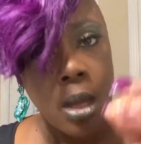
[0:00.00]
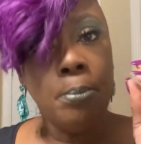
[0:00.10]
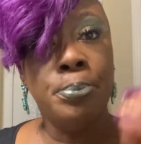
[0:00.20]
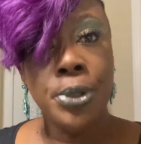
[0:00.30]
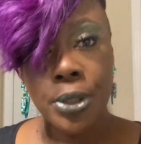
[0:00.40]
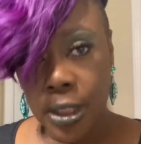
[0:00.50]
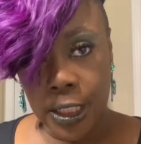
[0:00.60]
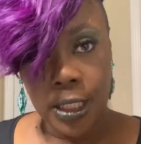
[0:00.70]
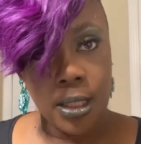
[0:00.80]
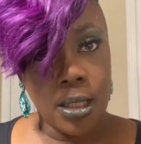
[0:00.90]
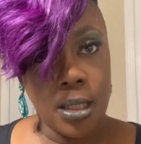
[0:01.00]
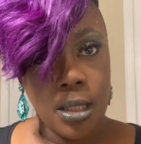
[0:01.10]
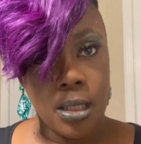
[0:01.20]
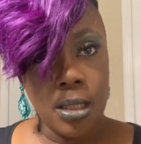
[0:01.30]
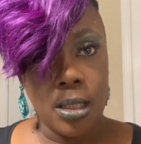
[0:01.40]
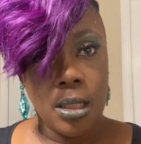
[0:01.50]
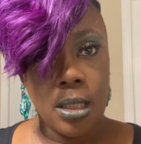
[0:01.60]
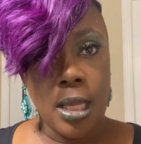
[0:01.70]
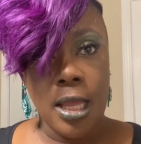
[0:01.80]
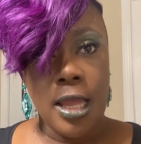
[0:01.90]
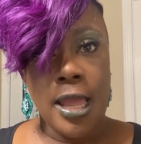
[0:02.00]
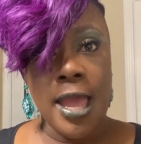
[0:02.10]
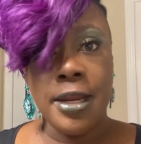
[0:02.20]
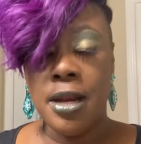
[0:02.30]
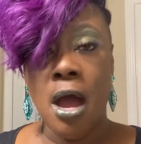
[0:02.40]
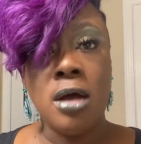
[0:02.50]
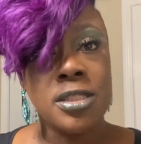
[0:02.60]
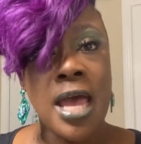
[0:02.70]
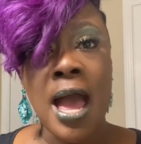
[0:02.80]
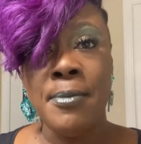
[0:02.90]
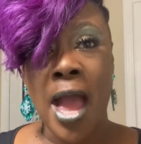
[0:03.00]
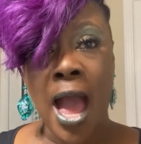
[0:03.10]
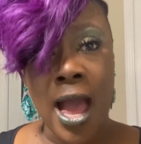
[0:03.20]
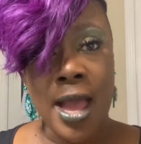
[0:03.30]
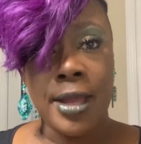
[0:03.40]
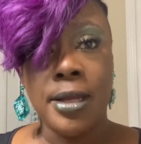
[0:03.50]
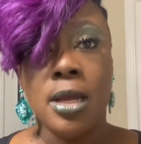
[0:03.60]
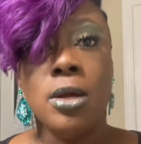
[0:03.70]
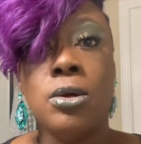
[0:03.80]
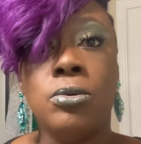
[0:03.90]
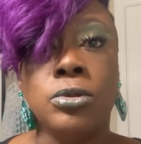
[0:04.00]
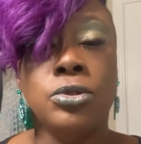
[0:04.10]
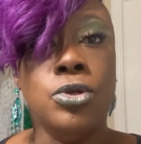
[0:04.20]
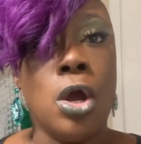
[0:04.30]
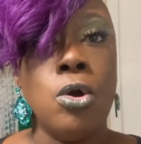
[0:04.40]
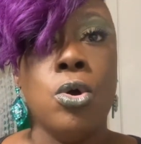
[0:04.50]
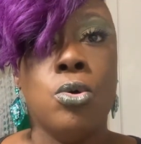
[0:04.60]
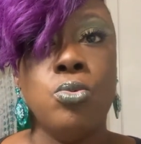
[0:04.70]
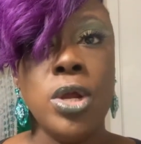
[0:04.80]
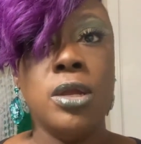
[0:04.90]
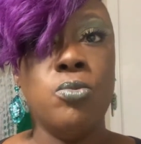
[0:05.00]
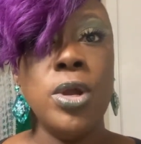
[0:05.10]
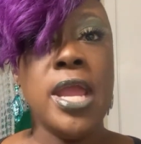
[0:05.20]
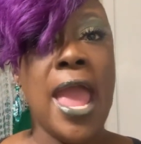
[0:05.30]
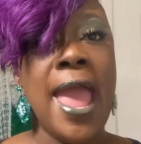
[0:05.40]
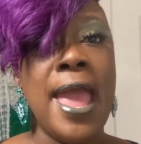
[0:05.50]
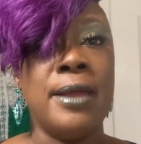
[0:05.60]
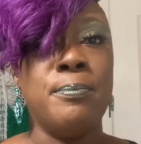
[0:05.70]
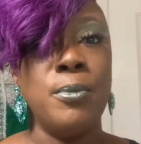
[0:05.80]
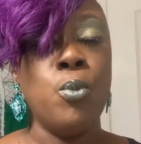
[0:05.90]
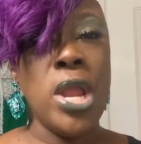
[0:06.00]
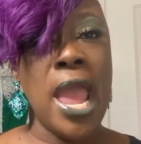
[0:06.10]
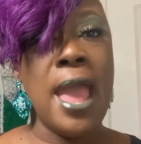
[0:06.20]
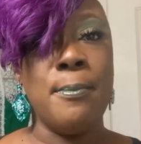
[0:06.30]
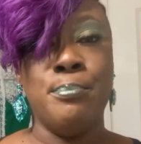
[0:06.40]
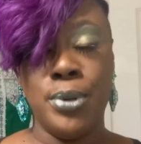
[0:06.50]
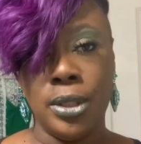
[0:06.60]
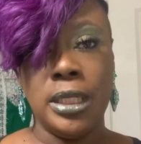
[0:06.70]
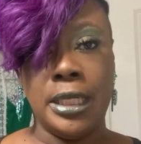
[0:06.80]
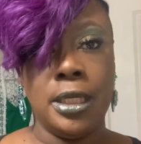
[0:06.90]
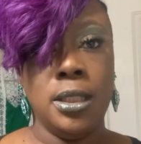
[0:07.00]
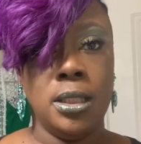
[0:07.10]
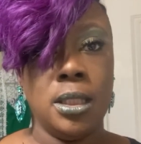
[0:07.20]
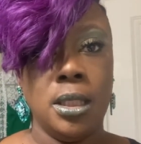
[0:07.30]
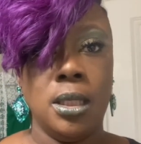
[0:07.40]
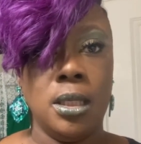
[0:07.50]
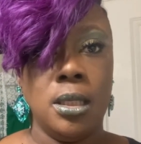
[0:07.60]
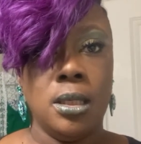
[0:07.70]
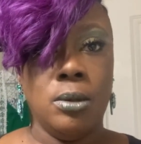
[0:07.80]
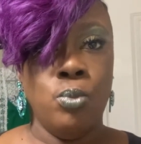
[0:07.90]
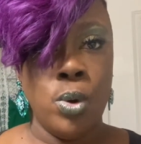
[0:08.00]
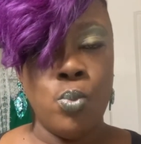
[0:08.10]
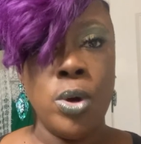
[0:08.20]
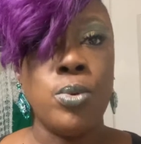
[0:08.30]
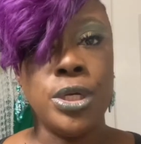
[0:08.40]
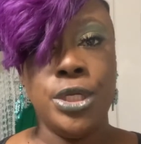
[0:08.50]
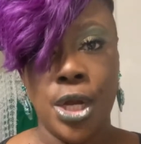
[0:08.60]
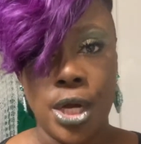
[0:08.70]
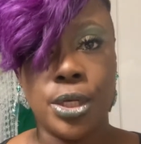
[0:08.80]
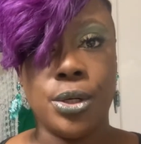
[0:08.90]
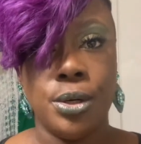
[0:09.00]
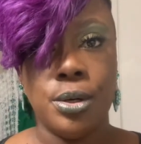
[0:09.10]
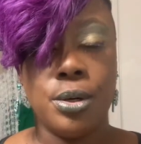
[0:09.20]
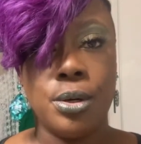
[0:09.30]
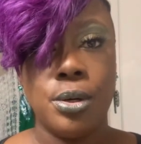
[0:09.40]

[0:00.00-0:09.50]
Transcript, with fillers: Bullying. at an all-time high. You know, we had bullying when we were younger,